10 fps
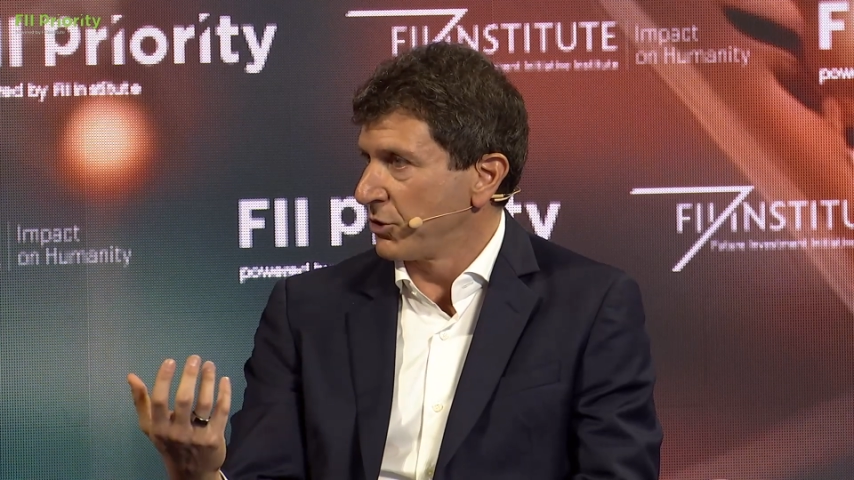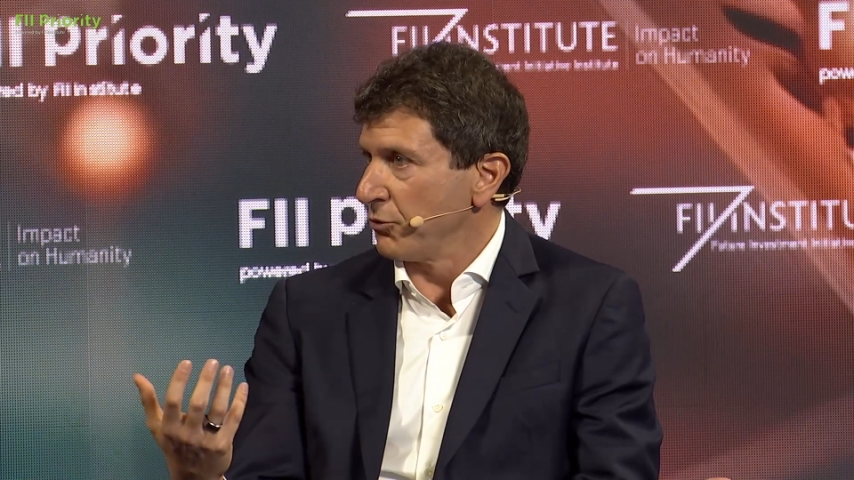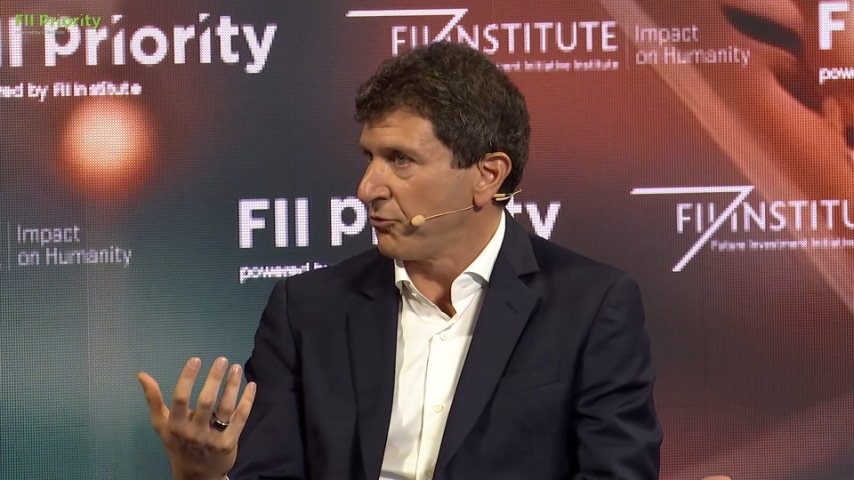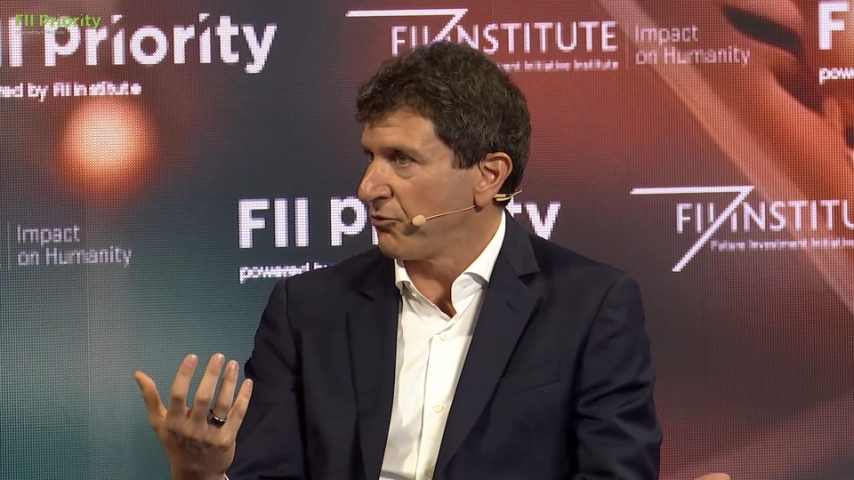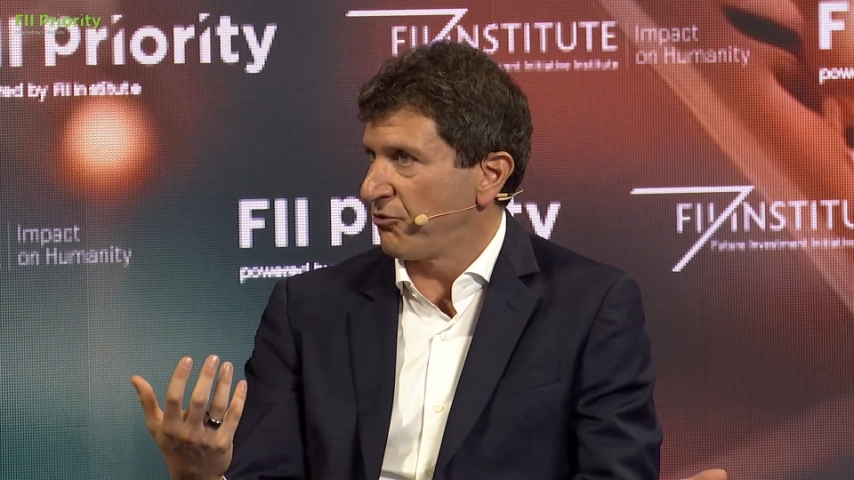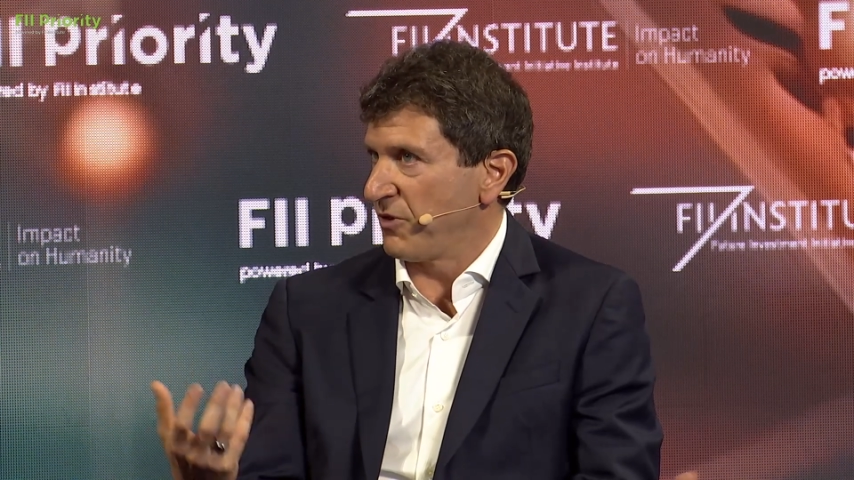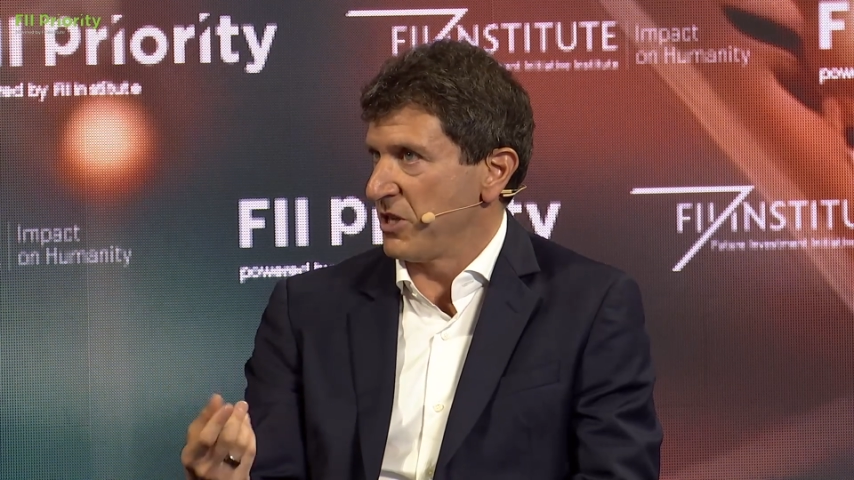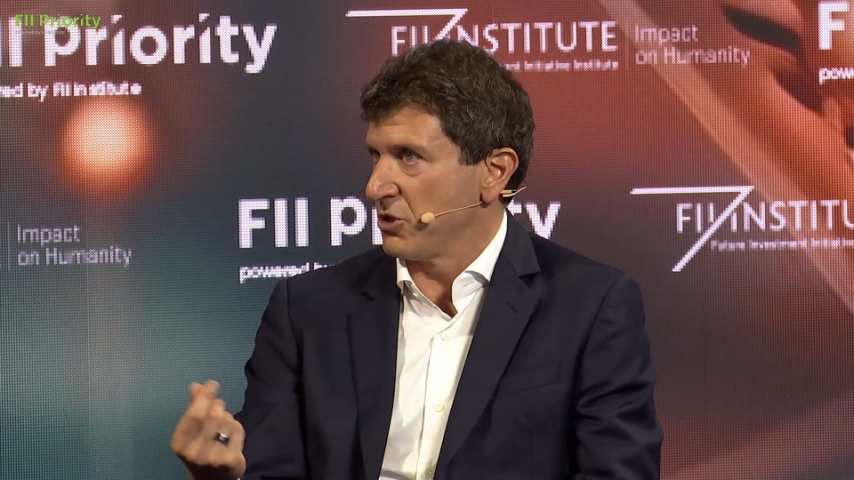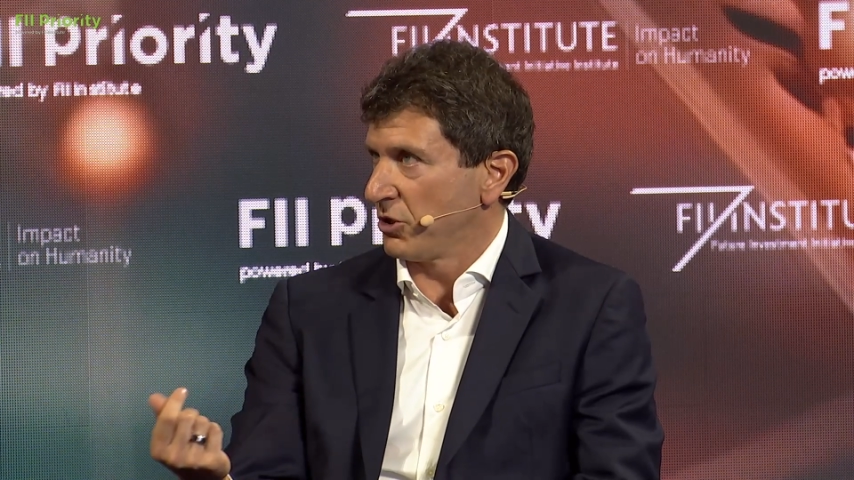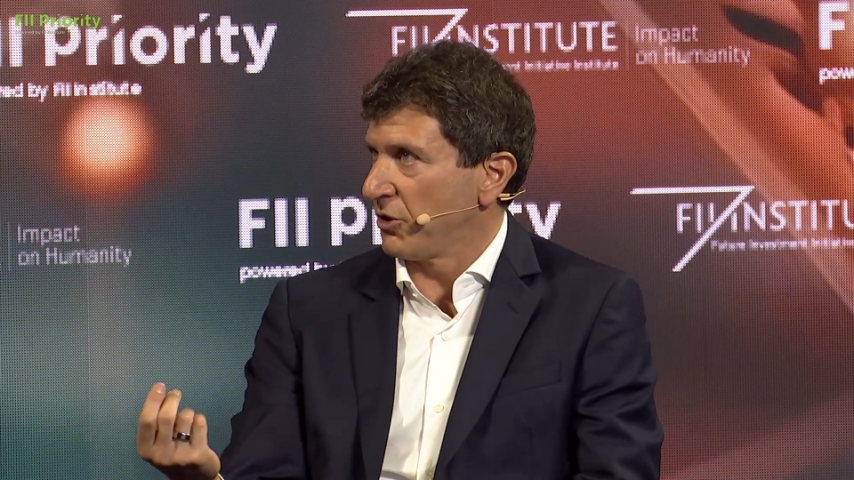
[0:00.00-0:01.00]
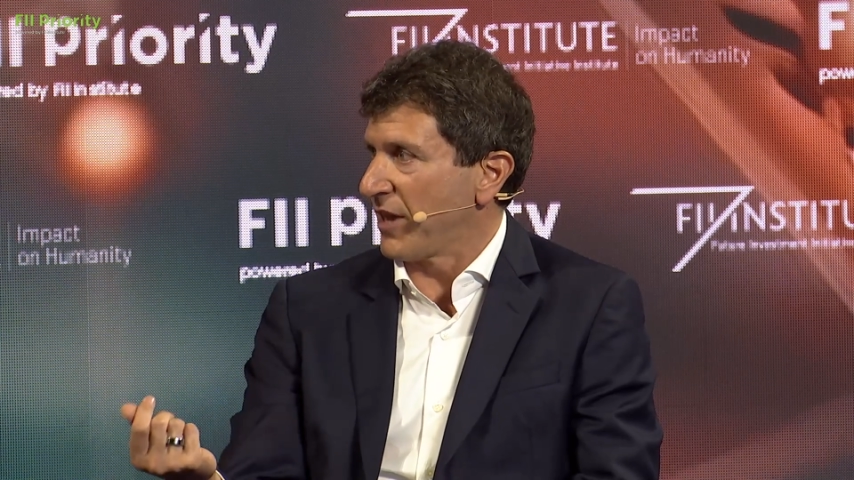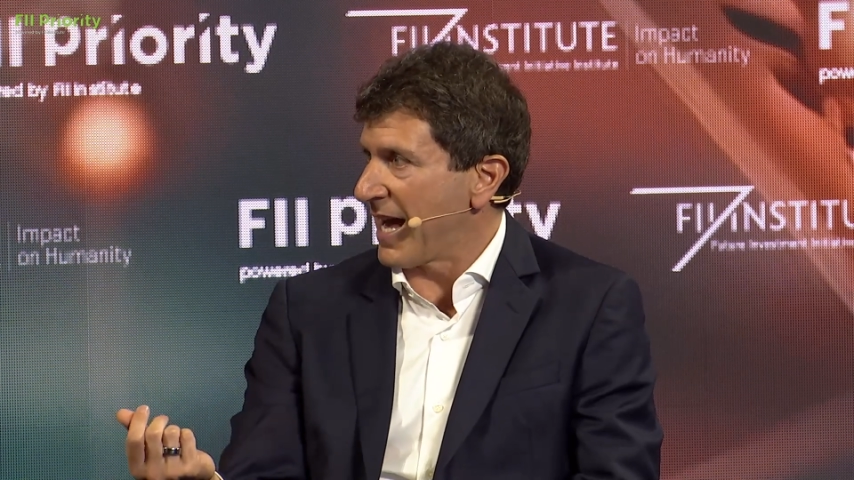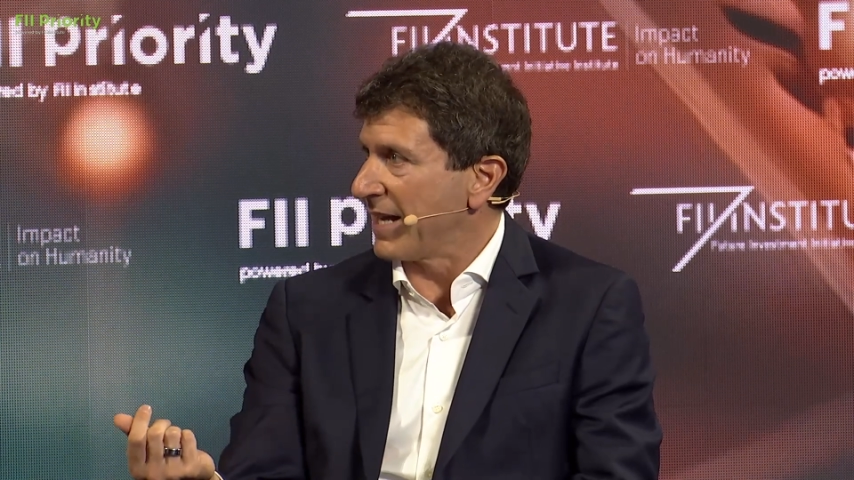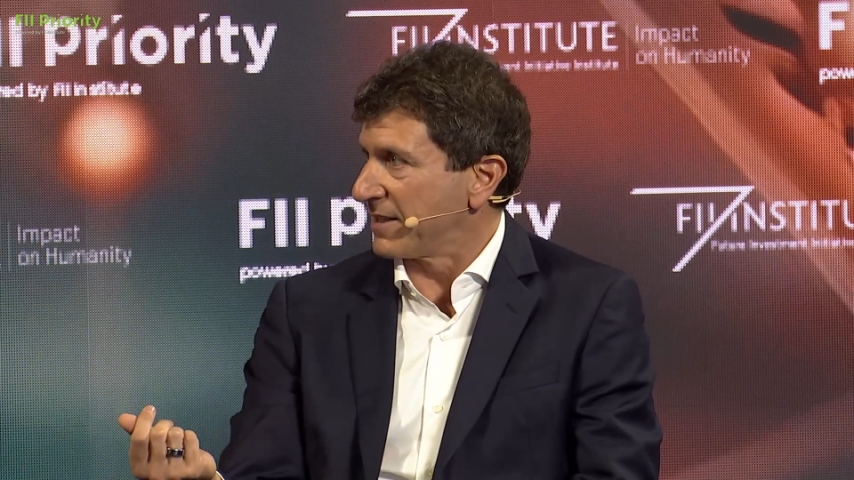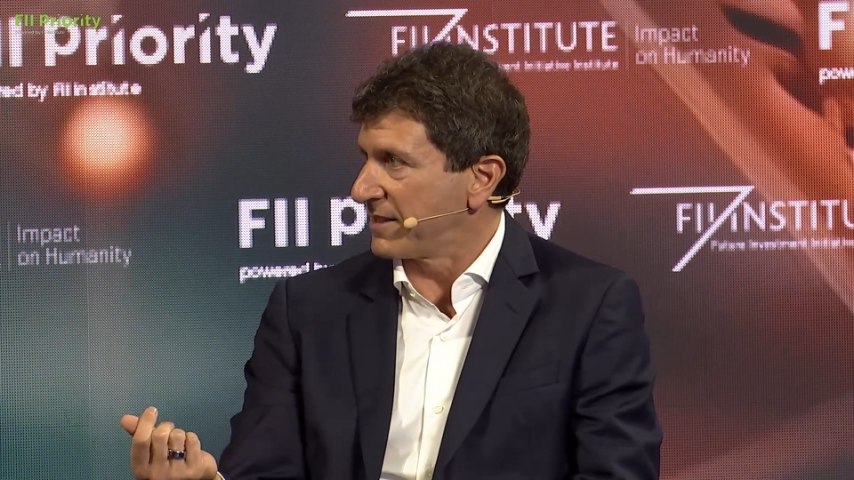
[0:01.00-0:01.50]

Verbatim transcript: to feel that